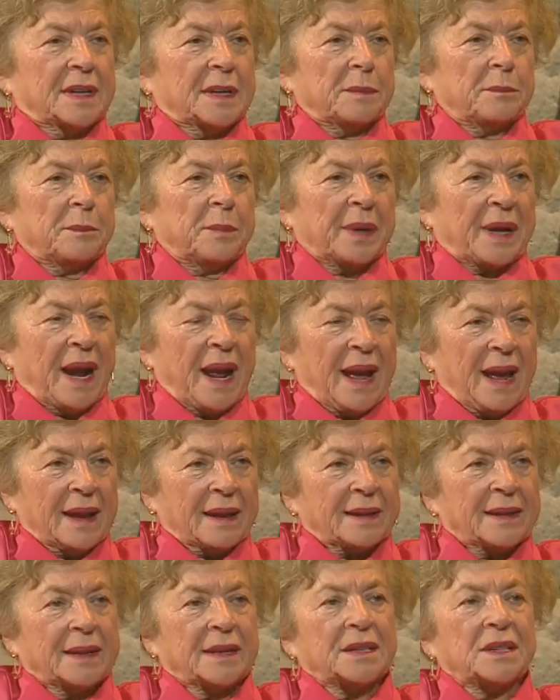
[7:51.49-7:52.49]
in
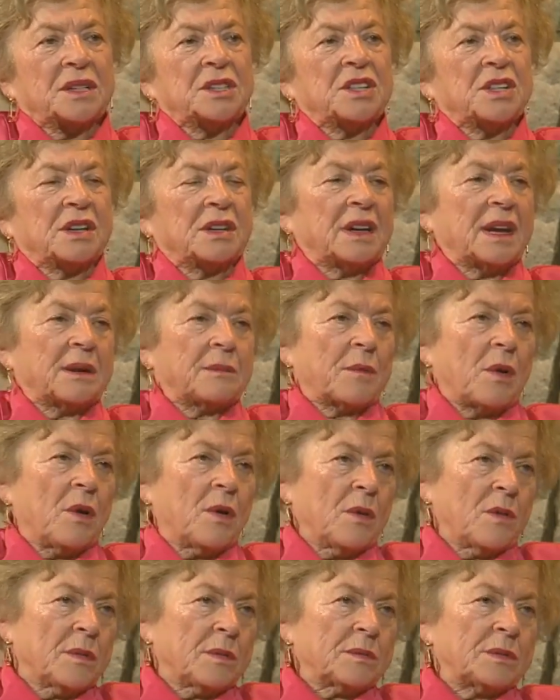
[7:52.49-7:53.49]
Prague and she came
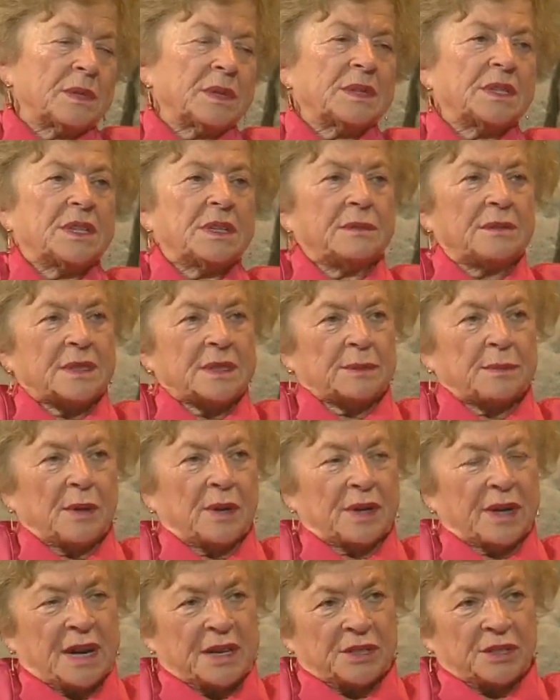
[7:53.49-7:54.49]
home and she was
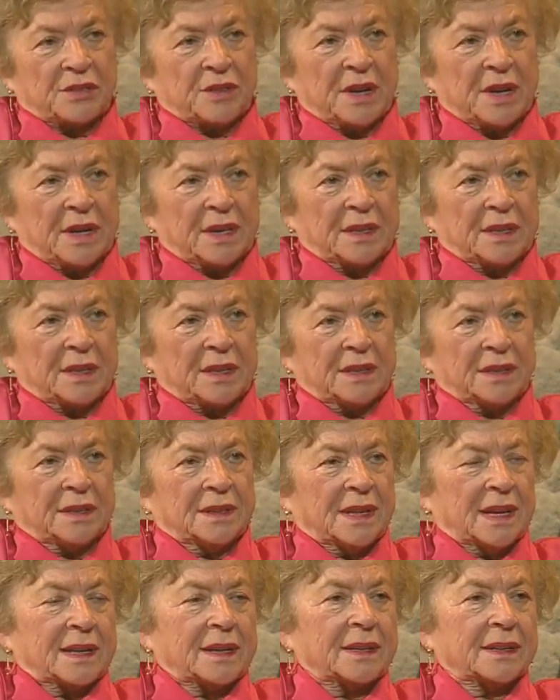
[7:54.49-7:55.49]
more educated.
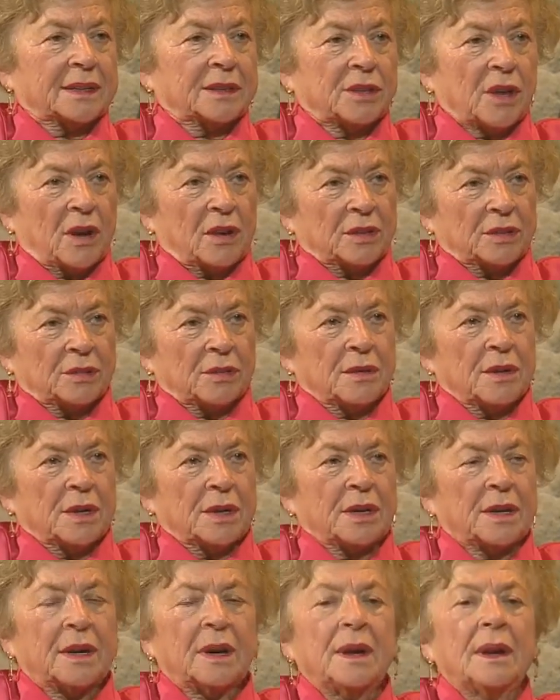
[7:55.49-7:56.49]
I could talk to
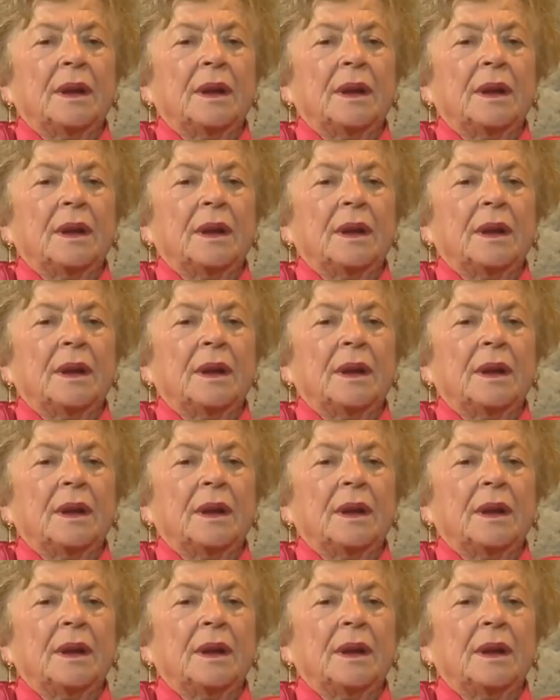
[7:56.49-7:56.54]
her.